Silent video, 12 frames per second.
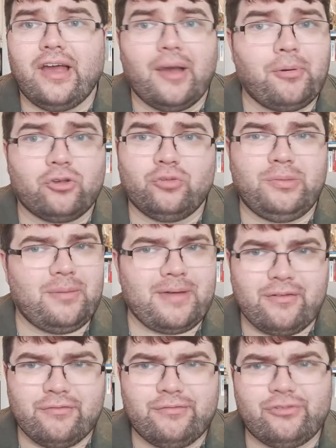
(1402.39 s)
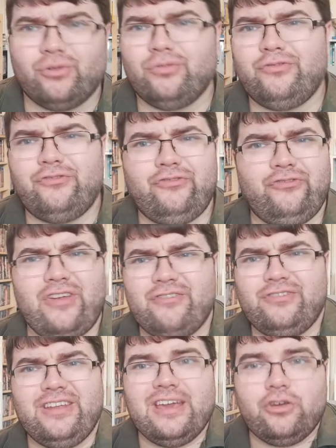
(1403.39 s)
possibly about sort of
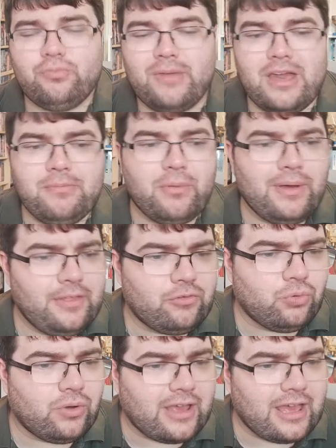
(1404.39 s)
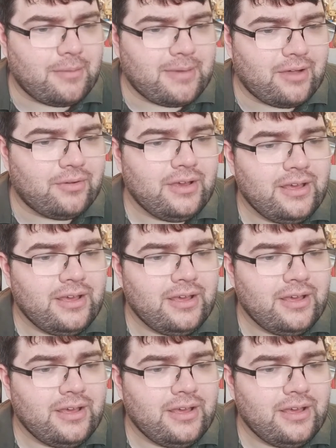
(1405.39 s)
50-ish maybe when this one came out.